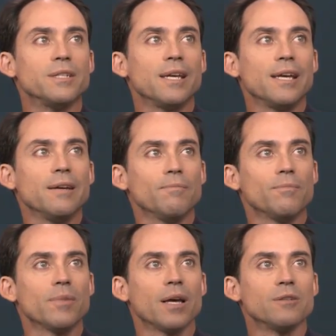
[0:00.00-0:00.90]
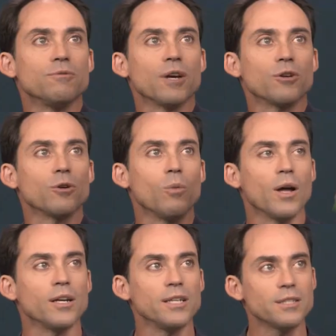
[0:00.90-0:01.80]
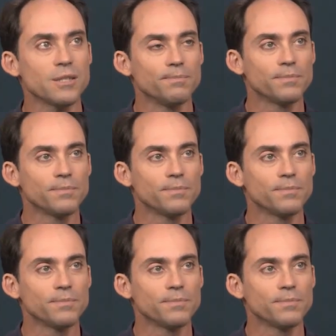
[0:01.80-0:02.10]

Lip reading: t as vector quantities.